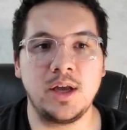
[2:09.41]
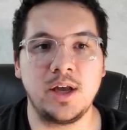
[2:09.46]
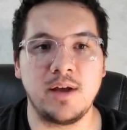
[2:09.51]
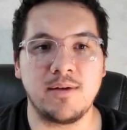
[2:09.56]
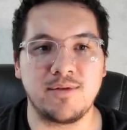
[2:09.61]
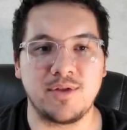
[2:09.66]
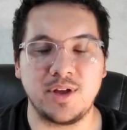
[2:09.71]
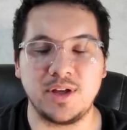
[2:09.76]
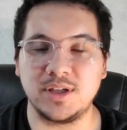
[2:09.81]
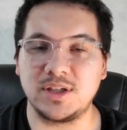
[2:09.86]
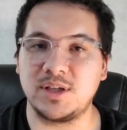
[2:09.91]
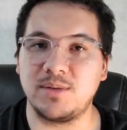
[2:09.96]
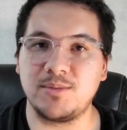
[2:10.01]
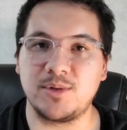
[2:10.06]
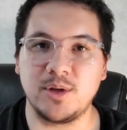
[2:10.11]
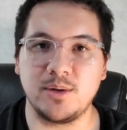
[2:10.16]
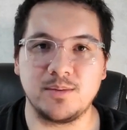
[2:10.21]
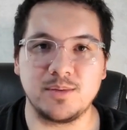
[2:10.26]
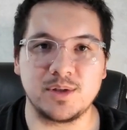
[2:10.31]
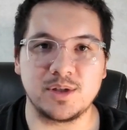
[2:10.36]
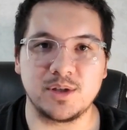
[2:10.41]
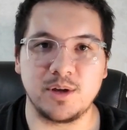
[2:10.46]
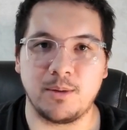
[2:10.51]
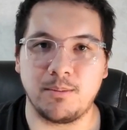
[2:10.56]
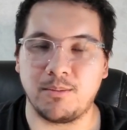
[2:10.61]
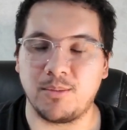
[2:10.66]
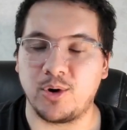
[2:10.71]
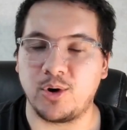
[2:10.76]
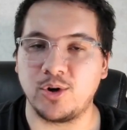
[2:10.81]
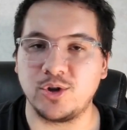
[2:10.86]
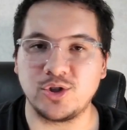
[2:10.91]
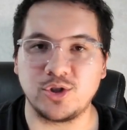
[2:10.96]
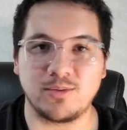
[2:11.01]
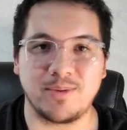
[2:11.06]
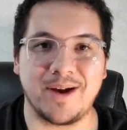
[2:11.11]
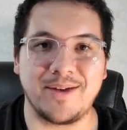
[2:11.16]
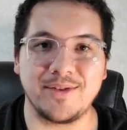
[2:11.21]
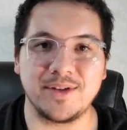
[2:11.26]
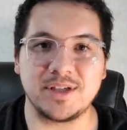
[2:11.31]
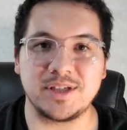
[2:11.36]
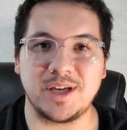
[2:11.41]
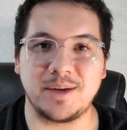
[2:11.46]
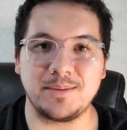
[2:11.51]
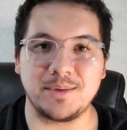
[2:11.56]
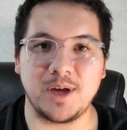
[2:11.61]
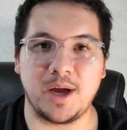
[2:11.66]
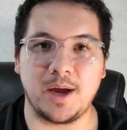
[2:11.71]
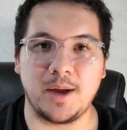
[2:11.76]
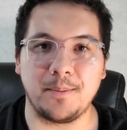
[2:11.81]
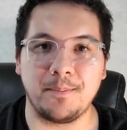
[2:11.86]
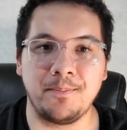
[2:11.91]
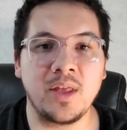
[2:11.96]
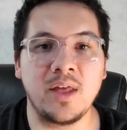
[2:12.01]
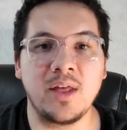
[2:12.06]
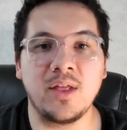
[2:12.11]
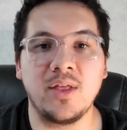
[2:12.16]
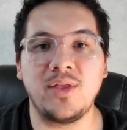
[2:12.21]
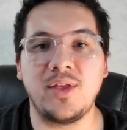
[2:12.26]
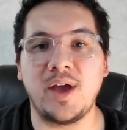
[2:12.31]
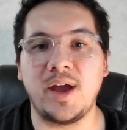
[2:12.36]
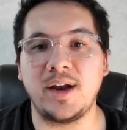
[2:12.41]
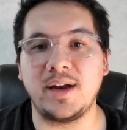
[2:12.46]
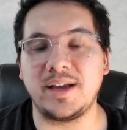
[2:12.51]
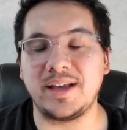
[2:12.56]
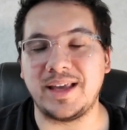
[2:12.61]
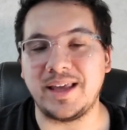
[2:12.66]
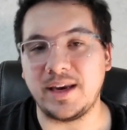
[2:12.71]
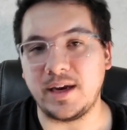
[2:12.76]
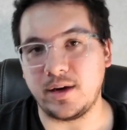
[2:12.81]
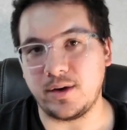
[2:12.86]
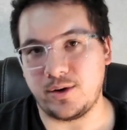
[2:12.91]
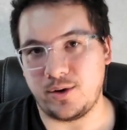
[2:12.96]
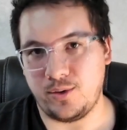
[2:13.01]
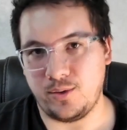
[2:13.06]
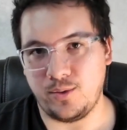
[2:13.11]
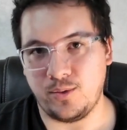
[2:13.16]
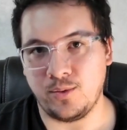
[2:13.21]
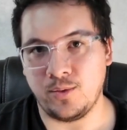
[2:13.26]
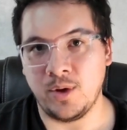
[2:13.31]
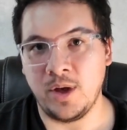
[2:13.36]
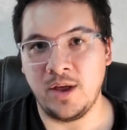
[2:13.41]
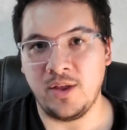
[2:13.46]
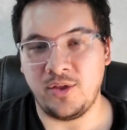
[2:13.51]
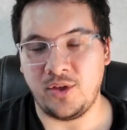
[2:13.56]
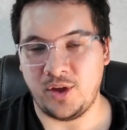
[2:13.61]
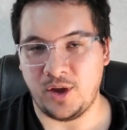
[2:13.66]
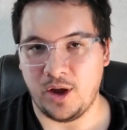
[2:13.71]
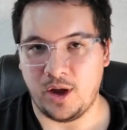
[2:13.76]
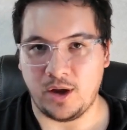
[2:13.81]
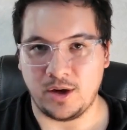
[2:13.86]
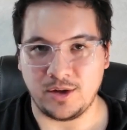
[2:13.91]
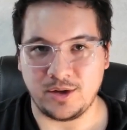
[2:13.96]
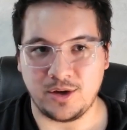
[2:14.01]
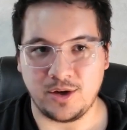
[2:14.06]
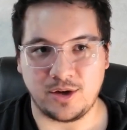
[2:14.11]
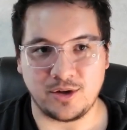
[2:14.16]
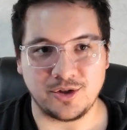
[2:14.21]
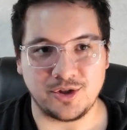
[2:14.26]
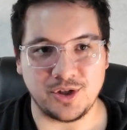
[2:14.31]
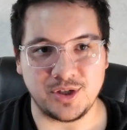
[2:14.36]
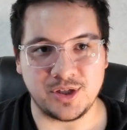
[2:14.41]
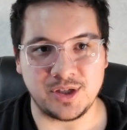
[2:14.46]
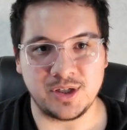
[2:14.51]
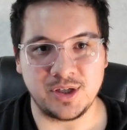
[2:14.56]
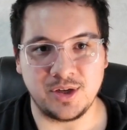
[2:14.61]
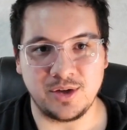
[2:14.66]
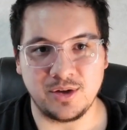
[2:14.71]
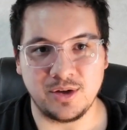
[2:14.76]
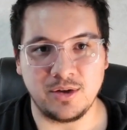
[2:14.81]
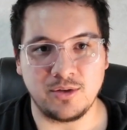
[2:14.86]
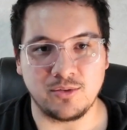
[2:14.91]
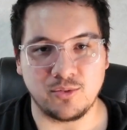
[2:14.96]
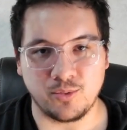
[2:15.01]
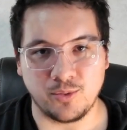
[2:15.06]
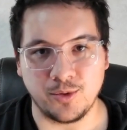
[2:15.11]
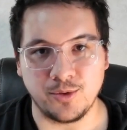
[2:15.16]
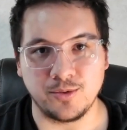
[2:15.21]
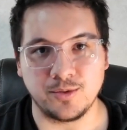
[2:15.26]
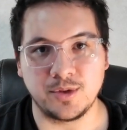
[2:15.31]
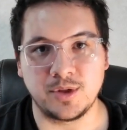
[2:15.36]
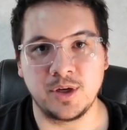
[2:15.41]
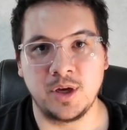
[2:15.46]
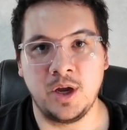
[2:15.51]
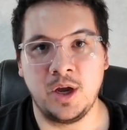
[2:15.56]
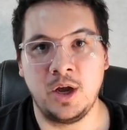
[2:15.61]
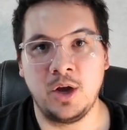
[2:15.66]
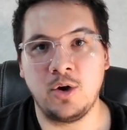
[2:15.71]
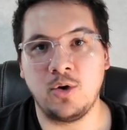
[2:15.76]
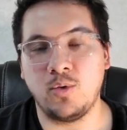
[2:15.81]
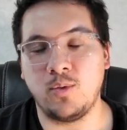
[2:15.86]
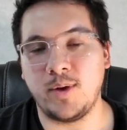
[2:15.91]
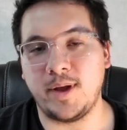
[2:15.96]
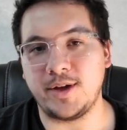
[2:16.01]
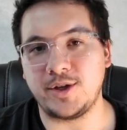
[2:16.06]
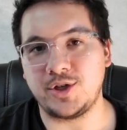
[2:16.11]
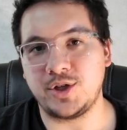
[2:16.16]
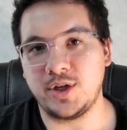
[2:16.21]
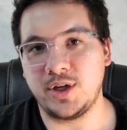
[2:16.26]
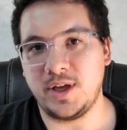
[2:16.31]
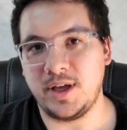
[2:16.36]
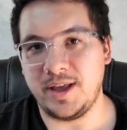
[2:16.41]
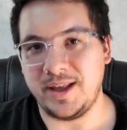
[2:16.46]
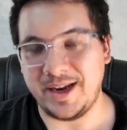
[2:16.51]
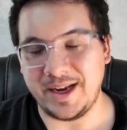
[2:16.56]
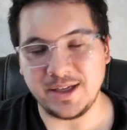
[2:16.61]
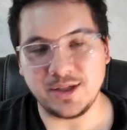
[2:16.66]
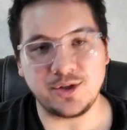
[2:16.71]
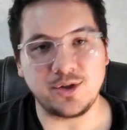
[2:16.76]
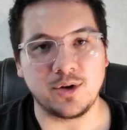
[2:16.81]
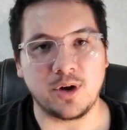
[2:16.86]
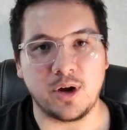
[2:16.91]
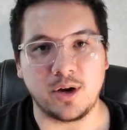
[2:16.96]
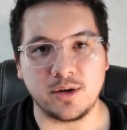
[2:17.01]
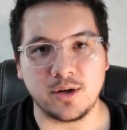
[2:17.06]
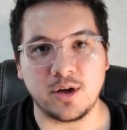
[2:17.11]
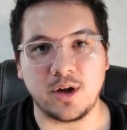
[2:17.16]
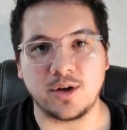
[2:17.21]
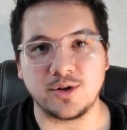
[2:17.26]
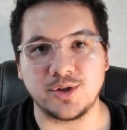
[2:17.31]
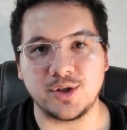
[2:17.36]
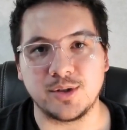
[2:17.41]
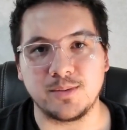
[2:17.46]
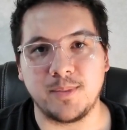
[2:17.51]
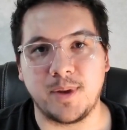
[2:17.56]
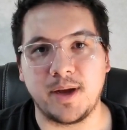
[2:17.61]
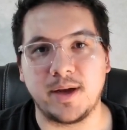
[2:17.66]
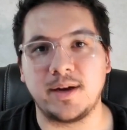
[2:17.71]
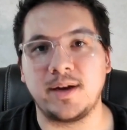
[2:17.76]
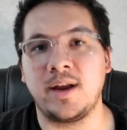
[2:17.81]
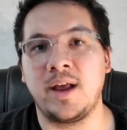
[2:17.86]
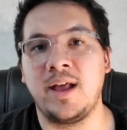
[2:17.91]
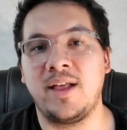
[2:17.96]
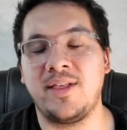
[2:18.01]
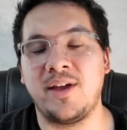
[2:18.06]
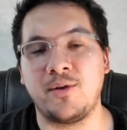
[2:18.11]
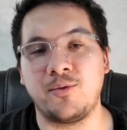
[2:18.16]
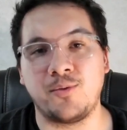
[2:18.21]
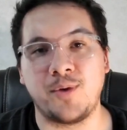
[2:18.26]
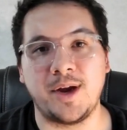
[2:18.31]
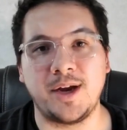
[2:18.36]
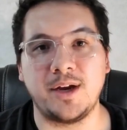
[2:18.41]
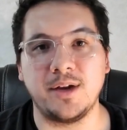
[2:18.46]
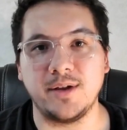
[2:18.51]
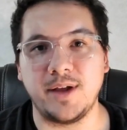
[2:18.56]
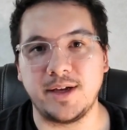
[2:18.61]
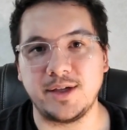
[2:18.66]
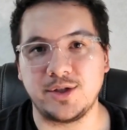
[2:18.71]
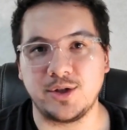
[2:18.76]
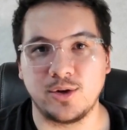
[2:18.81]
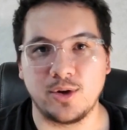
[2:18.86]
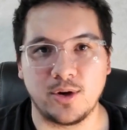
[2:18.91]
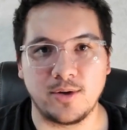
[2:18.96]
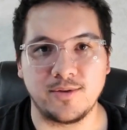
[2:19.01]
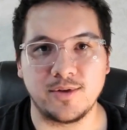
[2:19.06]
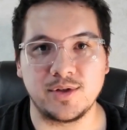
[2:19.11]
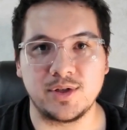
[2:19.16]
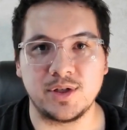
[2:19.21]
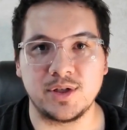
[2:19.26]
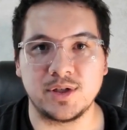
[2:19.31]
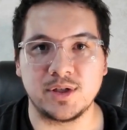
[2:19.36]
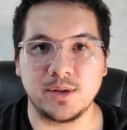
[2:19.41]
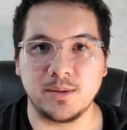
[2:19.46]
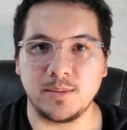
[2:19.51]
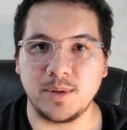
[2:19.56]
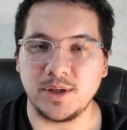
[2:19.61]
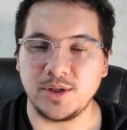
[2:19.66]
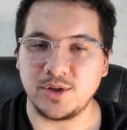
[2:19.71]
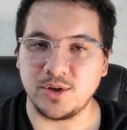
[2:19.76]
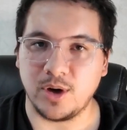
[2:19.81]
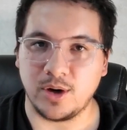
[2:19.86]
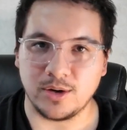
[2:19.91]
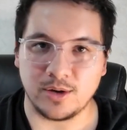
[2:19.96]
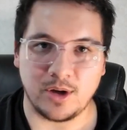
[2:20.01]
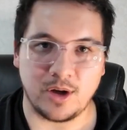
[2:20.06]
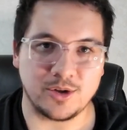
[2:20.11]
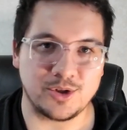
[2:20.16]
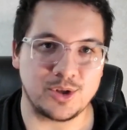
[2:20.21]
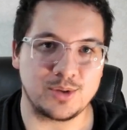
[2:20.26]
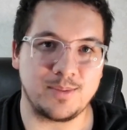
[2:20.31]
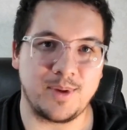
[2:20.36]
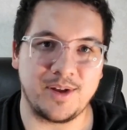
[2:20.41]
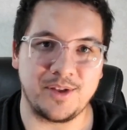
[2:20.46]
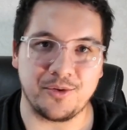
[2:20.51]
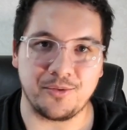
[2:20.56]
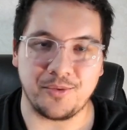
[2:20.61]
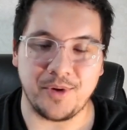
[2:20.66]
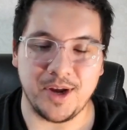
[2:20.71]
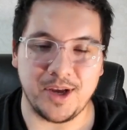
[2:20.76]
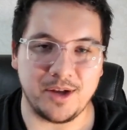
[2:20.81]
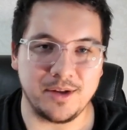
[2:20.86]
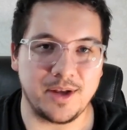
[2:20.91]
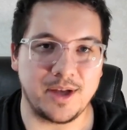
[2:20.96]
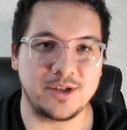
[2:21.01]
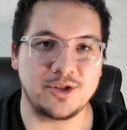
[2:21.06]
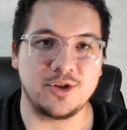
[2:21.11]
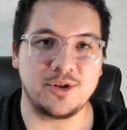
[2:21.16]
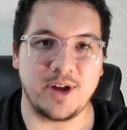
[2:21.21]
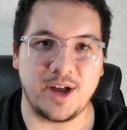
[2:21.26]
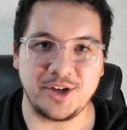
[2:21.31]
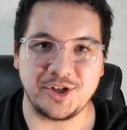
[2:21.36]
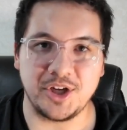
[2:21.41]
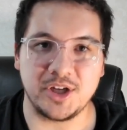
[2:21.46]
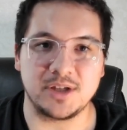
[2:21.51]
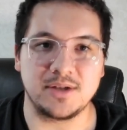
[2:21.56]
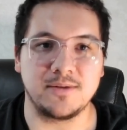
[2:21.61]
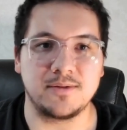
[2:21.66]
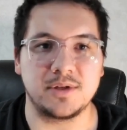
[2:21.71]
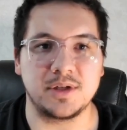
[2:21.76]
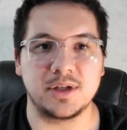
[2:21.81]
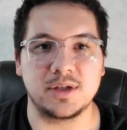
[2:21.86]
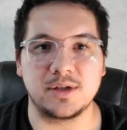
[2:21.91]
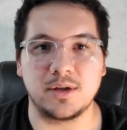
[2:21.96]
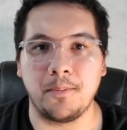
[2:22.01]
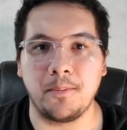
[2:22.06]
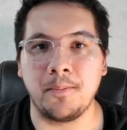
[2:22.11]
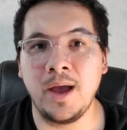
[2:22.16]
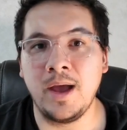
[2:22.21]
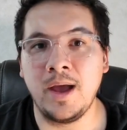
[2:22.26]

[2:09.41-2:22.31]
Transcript: If these symptoms emerged around the same time, then getting to the unconscious root, which it is your unconscious mind that regulates your nervous system. It's your unconscious mind that regulates your digestive system.